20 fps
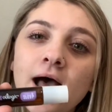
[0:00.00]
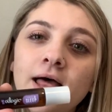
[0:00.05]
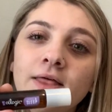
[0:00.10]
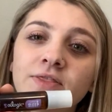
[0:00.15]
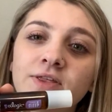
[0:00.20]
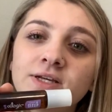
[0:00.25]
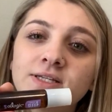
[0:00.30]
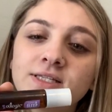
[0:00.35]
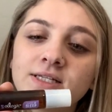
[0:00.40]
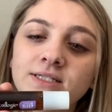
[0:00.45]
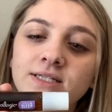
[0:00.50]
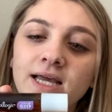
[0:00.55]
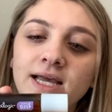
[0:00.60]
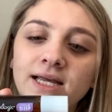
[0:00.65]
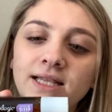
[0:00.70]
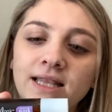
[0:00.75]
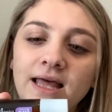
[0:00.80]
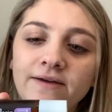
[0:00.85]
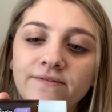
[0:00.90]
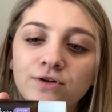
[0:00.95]
this is a
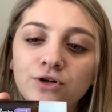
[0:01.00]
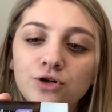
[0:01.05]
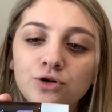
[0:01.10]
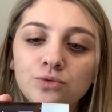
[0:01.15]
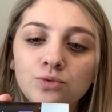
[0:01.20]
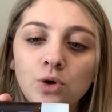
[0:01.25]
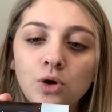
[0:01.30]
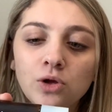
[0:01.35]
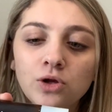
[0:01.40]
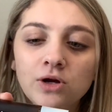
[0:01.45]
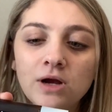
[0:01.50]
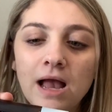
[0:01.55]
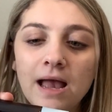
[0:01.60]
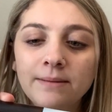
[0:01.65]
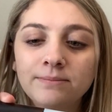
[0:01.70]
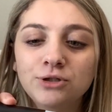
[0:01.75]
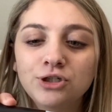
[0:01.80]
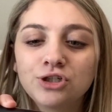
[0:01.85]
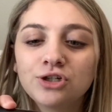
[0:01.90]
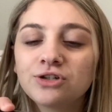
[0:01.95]
lavender roller.
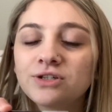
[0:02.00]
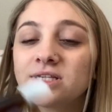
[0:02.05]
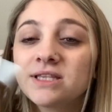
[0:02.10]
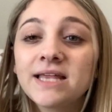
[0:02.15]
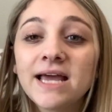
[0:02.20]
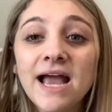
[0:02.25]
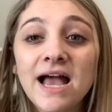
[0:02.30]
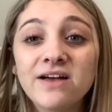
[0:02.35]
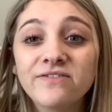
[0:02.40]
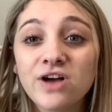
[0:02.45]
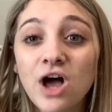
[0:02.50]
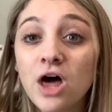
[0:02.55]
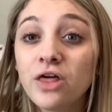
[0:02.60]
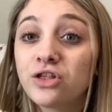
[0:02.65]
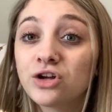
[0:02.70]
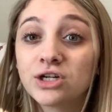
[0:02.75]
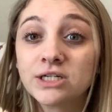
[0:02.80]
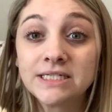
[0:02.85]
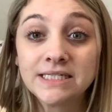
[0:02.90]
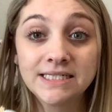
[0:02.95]
I'm sure that they have
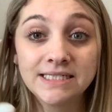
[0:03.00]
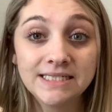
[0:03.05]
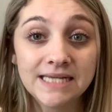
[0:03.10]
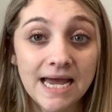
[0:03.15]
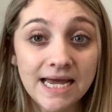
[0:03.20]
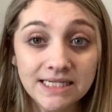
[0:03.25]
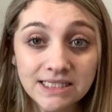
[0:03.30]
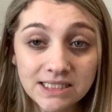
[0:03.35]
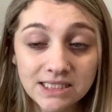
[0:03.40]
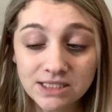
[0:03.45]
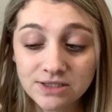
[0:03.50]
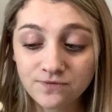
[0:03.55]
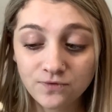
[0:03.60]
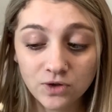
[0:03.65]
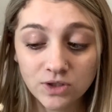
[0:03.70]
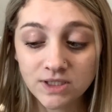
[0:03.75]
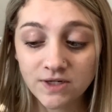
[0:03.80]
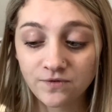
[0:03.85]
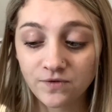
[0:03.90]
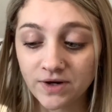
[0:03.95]
other scents for
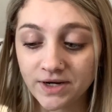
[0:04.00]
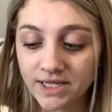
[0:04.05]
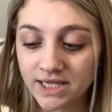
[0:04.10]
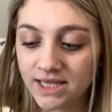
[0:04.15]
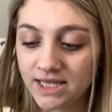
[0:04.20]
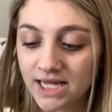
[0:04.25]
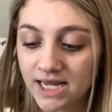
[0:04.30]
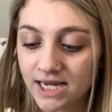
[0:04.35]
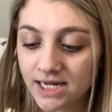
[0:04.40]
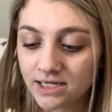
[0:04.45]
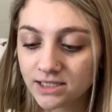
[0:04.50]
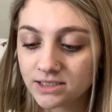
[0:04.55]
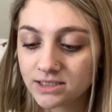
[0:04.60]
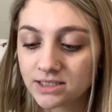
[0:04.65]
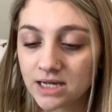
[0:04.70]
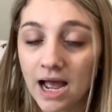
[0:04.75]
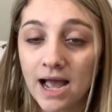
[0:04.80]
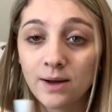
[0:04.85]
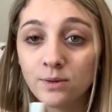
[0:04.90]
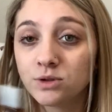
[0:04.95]
different things.
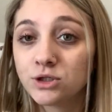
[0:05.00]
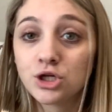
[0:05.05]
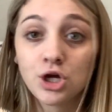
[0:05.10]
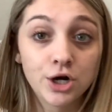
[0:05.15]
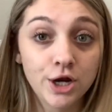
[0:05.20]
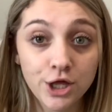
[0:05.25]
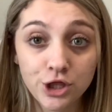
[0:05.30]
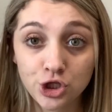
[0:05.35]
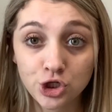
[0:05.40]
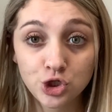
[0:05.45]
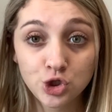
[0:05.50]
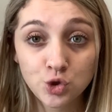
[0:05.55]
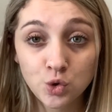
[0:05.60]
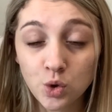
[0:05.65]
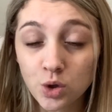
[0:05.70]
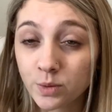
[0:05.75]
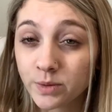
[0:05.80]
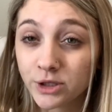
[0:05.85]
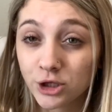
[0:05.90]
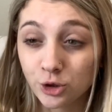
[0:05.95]
I was not at the
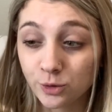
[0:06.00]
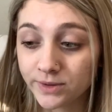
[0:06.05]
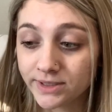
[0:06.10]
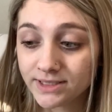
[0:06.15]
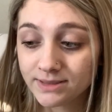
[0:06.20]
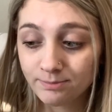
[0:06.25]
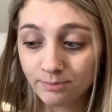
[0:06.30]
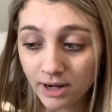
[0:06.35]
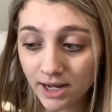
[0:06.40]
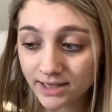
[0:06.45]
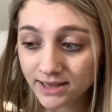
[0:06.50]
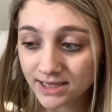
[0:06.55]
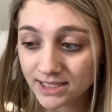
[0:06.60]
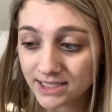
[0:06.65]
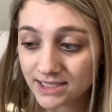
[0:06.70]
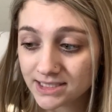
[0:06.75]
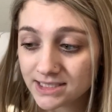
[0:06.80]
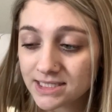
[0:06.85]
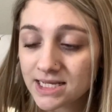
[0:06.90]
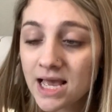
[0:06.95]
store when Lewis bought
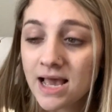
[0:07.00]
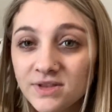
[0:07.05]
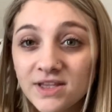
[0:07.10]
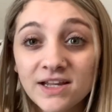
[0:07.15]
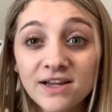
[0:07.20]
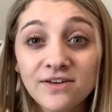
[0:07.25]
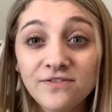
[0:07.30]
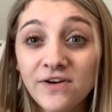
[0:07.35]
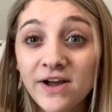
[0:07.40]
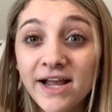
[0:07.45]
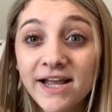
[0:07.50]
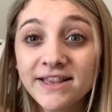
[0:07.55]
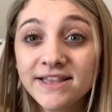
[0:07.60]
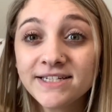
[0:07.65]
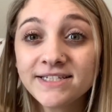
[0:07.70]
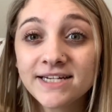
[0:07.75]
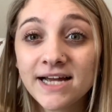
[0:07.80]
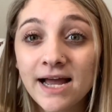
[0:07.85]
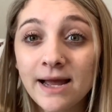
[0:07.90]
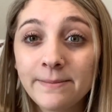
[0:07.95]
this. If I had the
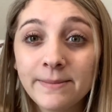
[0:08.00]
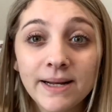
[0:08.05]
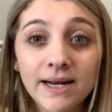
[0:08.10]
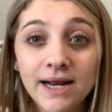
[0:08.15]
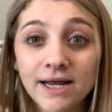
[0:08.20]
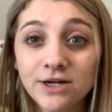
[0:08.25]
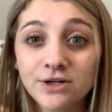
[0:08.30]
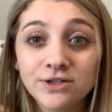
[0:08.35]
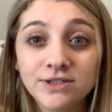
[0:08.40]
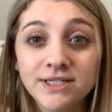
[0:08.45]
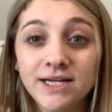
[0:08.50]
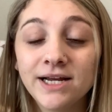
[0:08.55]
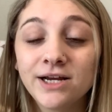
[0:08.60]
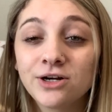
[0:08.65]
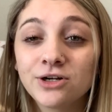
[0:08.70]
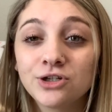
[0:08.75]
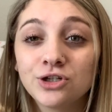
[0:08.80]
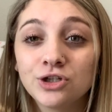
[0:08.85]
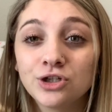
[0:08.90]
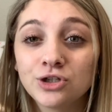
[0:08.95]
time and I could take
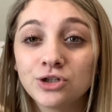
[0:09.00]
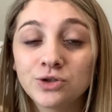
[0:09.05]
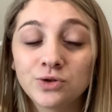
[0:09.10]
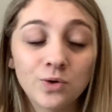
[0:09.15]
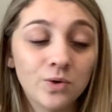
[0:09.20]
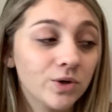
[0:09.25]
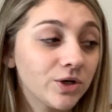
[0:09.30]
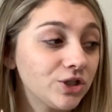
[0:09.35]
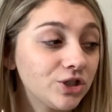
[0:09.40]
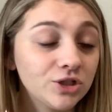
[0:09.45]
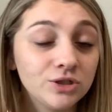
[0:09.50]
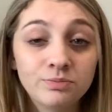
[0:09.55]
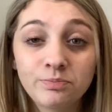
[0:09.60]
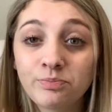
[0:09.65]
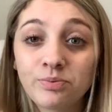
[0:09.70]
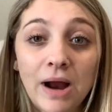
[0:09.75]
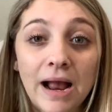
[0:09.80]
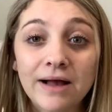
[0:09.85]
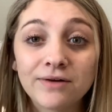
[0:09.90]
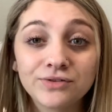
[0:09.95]
her to the store and just
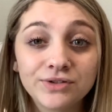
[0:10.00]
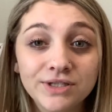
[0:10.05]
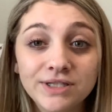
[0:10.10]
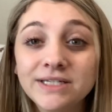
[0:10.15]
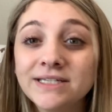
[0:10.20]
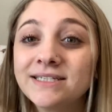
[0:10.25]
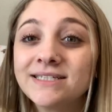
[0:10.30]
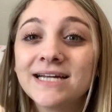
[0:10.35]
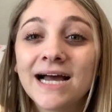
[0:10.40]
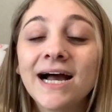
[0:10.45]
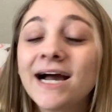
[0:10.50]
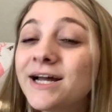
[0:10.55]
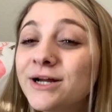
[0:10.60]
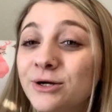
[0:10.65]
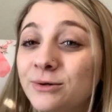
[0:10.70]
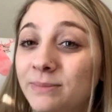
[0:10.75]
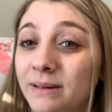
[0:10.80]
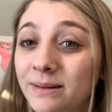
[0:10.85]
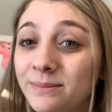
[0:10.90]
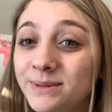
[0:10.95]
browse the
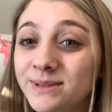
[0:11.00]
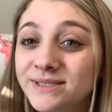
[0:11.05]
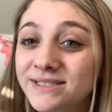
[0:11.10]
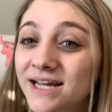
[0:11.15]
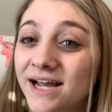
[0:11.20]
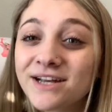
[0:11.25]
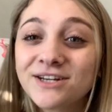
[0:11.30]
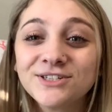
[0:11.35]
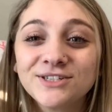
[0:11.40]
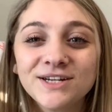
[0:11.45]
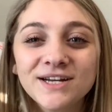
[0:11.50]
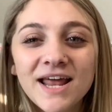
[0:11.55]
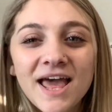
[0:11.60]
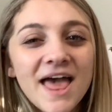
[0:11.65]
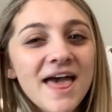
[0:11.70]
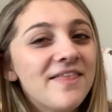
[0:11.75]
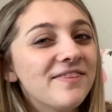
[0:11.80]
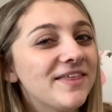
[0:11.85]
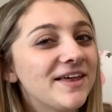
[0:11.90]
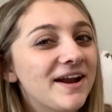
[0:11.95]
entire baby section,
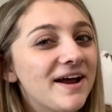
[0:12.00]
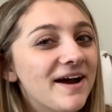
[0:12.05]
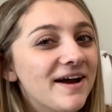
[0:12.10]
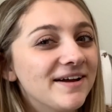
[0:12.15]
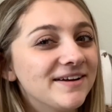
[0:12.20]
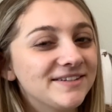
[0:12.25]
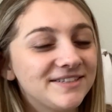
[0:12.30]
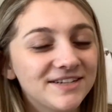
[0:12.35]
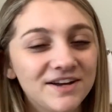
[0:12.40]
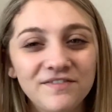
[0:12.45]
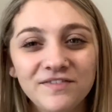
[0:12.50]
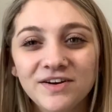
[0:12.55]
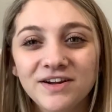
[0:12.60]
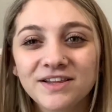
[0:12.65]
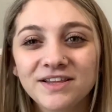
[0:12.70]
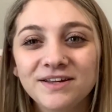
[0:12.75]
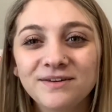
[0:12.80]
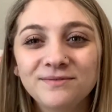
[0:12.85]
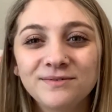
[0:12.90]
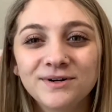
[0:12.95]
then I
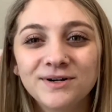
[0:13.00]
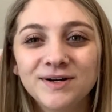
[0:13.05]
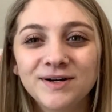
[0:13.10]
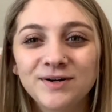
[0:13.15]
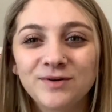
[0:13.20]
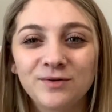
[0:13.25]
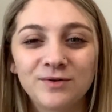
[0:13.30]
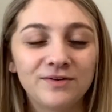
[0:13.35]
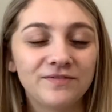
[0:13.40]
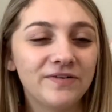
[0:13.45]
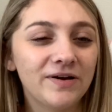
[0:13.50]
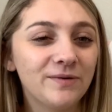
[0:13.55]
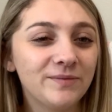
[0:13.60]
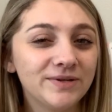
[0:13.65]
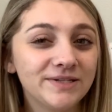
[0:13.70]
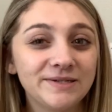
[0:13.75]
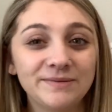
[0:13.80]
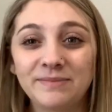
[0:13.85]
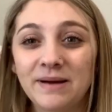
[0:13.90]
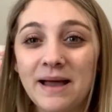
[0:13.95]
definitely would. Or if I
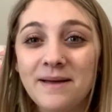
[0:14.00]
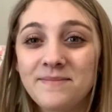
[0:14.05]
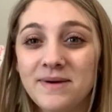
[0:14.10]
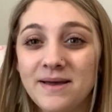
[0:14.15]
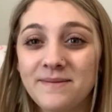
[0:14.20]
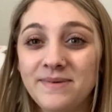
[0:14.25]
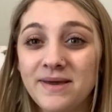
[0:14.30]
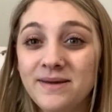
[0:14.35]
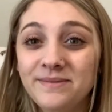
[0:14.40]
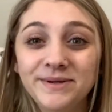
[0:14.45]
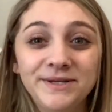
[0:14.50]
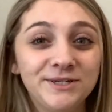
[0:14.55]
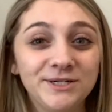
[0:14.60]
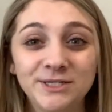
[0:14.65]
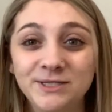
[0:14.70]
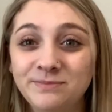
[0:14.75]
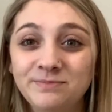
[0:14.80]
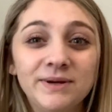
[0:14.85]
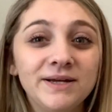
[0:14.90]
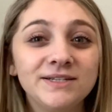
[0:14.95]
went to Bye Bye Baby and
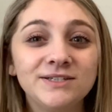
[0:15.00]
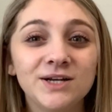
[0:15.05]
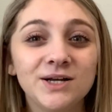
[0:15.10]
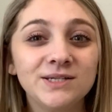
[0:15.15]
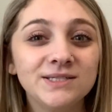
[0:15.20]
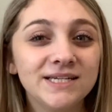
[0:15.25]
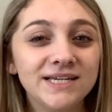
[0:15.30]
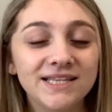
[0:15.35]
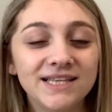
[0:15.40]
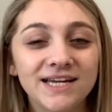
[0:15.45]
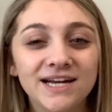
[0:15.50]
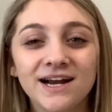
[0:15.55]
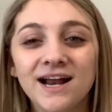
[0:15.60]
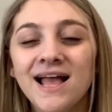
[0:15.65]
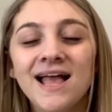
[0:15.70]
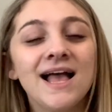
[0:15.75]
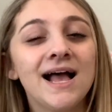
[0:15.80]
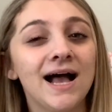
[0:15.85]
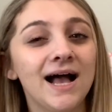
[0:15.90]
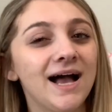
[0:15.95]
just spent all day there,
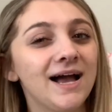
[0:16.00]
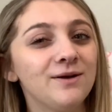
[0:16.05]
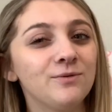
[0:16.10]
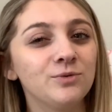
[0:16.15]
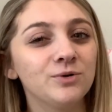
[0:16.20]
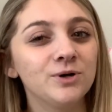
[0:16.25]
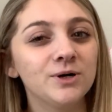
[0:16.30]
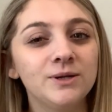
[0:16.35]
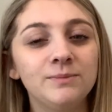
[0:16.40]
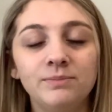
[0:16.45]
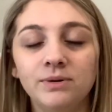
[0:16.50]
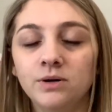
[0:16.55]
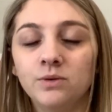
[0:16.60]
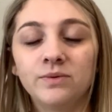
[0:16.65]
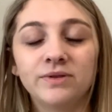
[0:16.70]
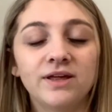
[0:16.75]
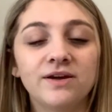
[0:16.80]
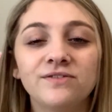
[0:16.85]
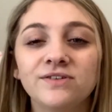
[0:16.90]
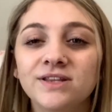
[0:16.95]
I would. But
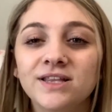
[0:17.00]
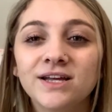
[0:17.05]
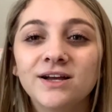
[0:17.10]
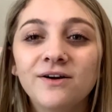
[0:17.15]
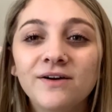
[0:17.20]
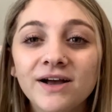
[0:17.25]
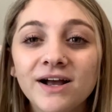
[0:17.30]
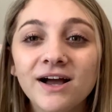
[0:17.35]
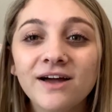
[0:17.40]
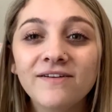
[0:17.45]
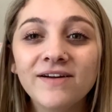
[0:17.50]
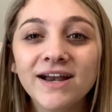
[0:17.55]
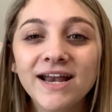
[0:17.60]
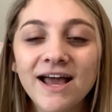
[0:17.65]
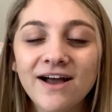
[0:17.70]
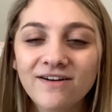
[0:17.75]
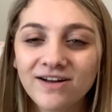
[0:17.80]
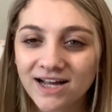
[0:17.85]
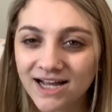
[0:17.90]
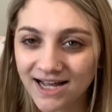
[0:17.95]
with everything going on right
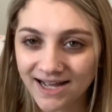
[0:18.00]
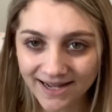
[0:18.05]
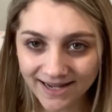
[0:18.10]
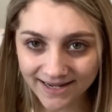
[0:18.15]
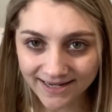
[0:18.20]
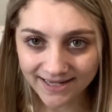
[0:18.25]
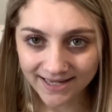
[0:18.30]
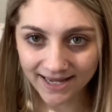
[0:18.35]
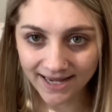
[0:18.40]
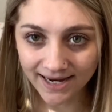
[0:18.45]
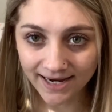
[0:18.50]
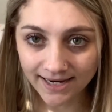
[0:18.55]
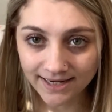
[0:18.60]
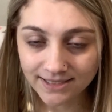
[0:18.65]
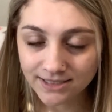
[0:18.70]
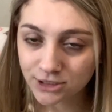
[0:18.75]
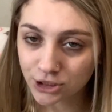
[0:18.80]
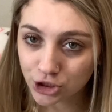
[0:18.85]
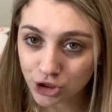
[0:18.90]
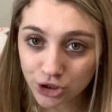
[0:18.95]
now, I
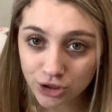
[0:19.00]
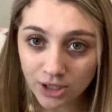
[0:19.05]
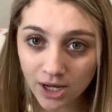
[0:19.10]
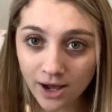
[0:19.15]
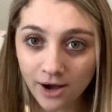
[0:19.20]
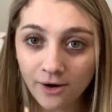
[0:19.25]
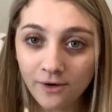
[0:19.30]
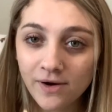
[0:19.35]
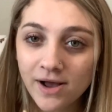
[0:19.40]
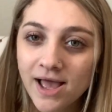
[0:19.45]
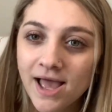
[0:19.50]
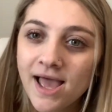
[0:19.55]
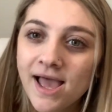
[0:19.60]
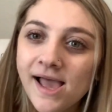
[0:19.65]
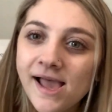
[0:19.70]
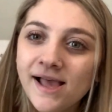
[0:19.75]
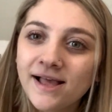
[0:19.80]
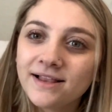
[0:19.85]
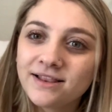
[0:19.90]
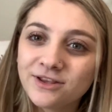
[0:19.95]
can't. So
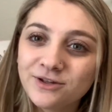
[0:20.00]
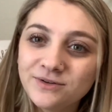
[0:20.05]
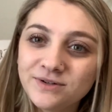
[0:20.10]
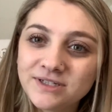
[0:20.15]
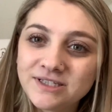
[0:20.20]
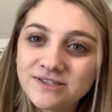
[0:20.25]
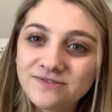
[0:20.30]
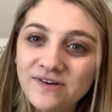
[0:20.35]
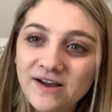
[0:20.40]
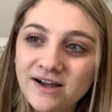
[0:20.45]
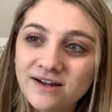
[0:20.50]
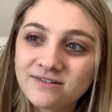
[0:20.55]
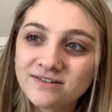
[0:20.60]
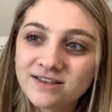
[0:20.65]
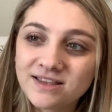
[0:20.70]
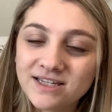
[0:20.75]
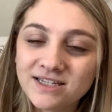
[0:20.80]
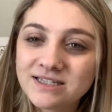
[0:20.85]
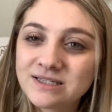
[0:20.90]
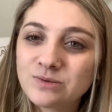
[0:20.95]
Lewis found
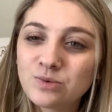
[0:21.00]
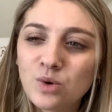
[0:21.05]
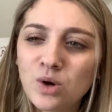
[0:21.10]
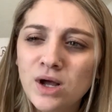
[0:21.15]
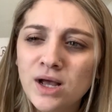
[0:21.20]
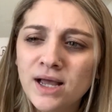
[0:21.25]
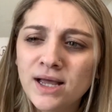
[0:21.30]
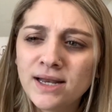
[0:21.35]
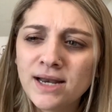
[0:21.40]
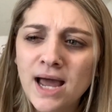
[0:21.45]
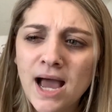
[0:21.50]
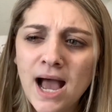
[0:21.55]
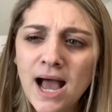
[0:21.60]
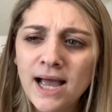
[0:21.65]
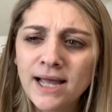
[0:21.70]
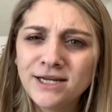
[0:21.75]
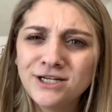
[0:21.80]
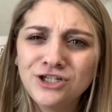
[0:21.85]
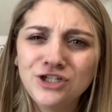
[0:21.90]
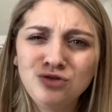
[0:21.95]
this one.
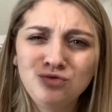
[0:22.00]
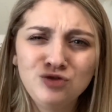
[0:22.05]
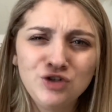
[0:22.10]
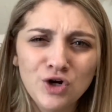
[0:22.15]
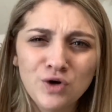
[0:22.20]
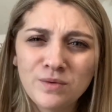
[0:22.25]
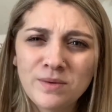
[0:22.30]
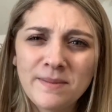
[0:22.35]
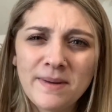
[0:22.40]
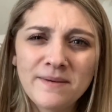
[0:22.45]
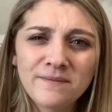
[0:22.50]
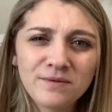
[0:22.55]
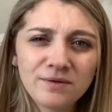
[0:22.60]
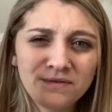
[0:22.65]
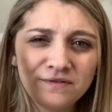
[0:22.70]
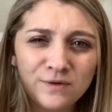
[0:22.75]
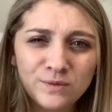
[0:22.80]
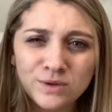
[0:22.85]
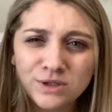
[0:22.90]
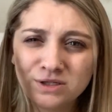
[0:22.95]
I don't remember if
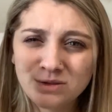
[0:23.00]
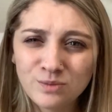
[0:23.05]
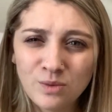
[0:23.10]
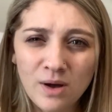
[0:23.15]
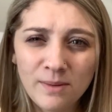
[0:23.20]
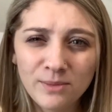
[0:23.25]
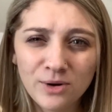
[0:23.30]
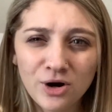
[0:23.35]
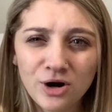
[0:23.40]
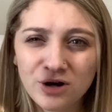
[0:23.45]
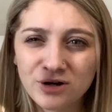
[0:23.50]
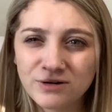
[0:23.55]
it was Walmart or